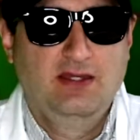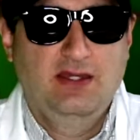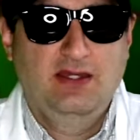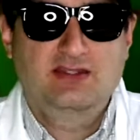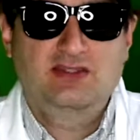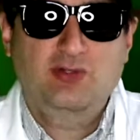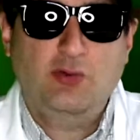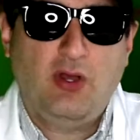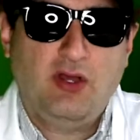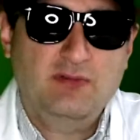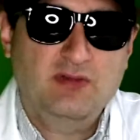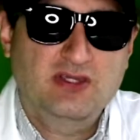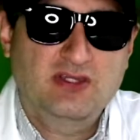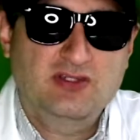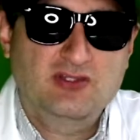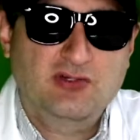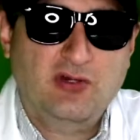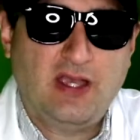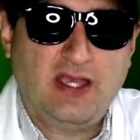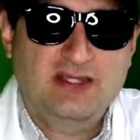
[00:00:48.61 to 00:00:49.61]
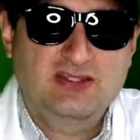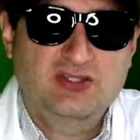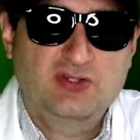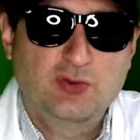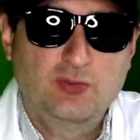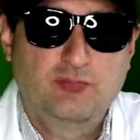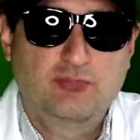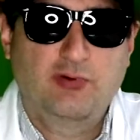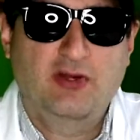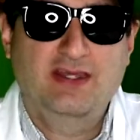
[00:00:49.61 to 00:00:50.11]
And so I'm going to try to
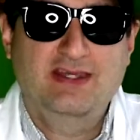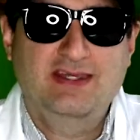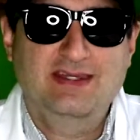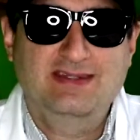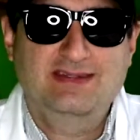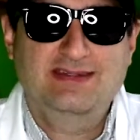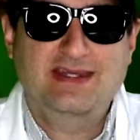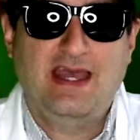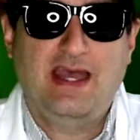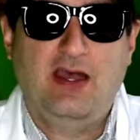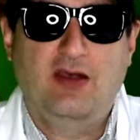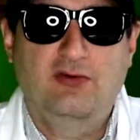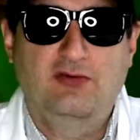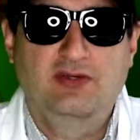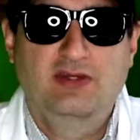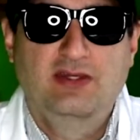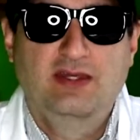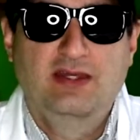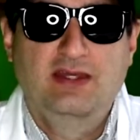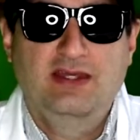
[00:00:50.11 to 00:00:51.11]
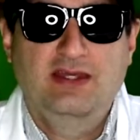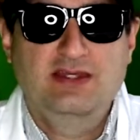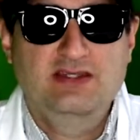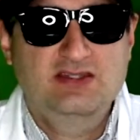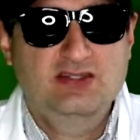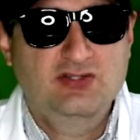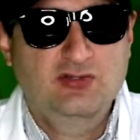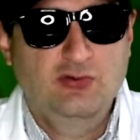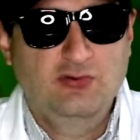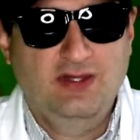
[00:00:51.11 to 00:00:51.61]
break it down
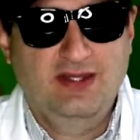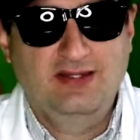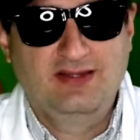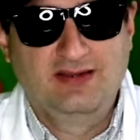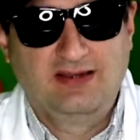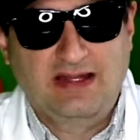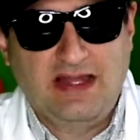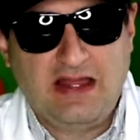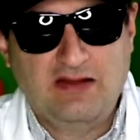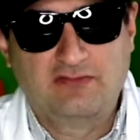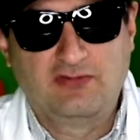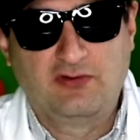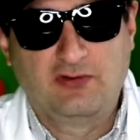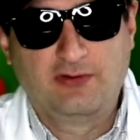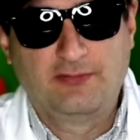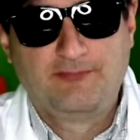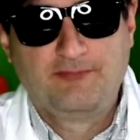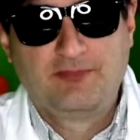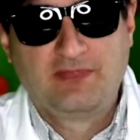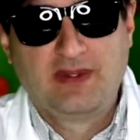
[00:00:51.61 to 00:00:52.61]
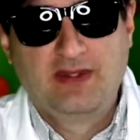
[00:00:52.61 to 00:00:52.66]
into a level